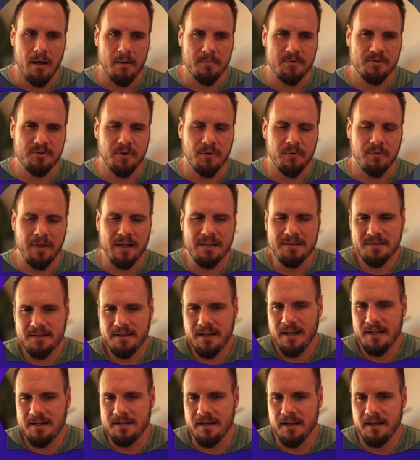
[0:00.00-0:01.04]
So that's
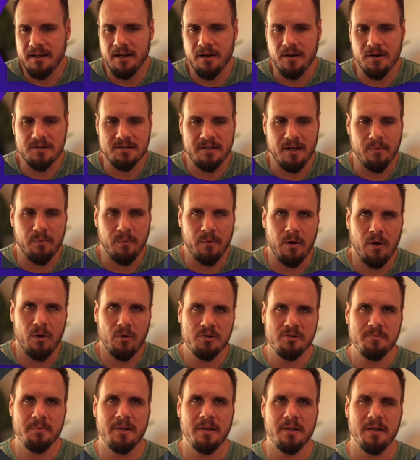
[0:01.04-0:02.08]
the idea here, is that
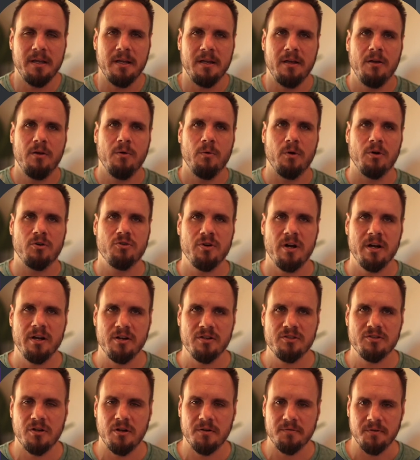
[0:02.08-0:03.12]
ultimately we're trying to
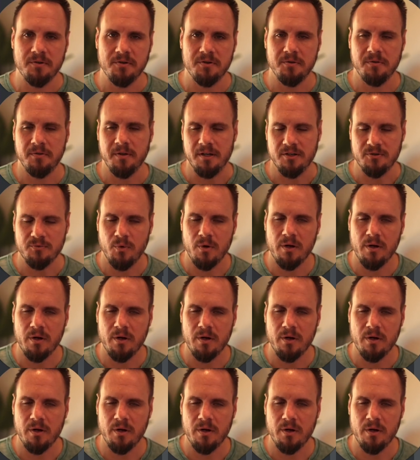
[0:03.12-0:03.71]
solve for two things.